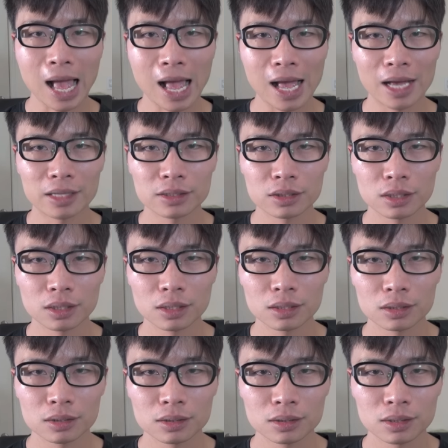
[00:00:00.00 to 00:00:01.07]
And the
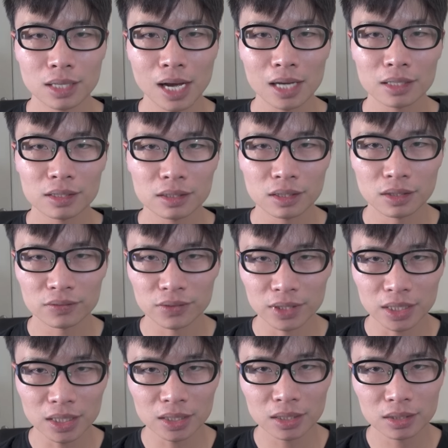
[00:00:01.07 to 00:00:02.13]
Garden of
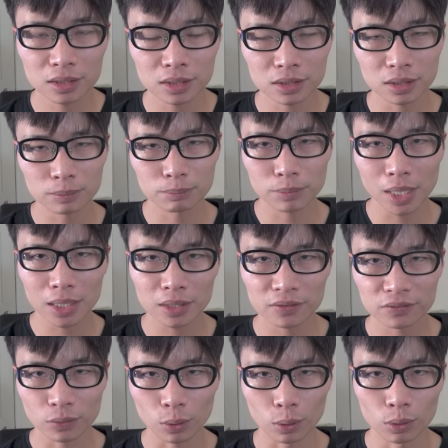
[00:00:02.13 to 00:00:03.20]
Eden is a
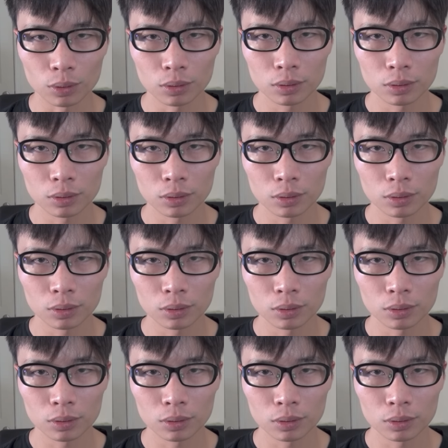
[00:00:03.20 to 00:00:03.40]
metaphor,